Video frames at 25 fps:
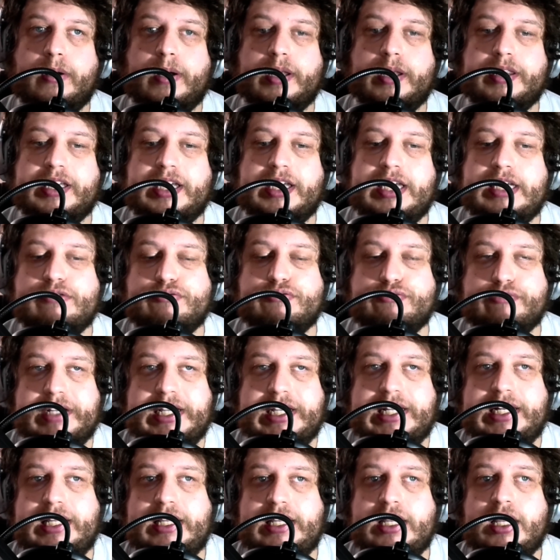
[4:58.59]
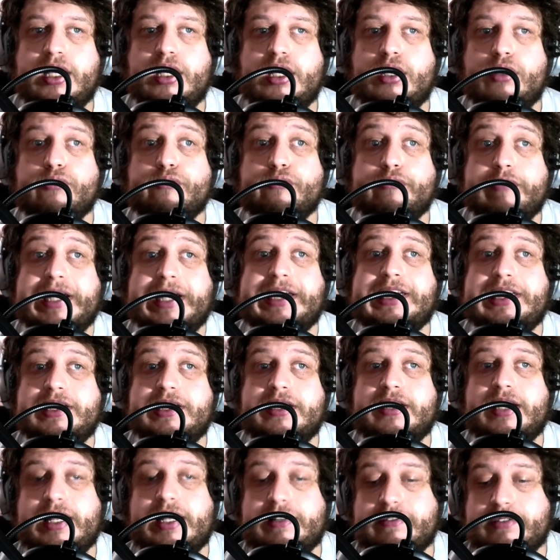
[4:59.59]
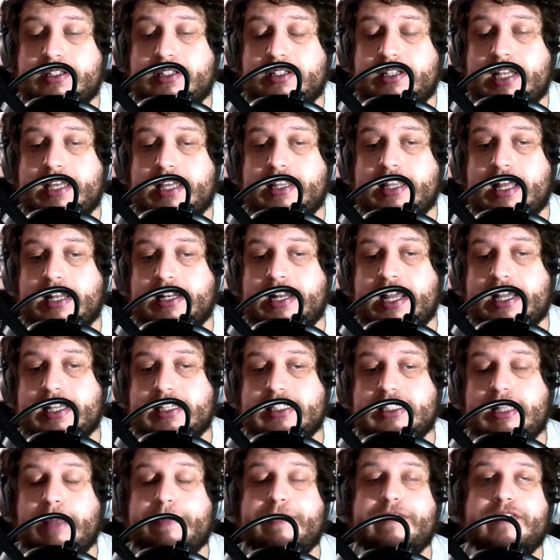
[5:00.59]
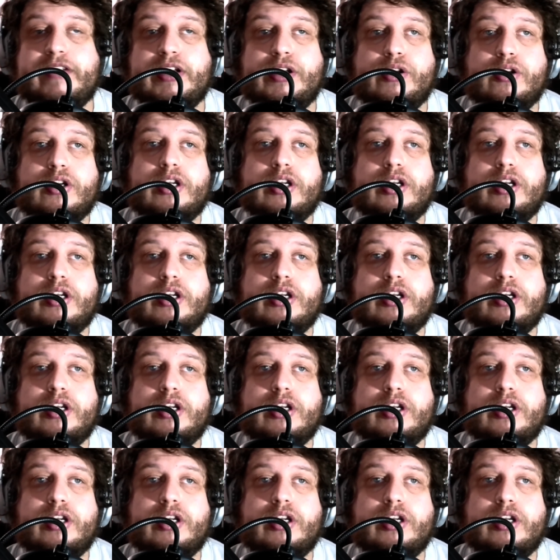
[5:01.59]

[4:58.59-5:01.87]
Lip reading: I think he's really ready to take that next step. If you look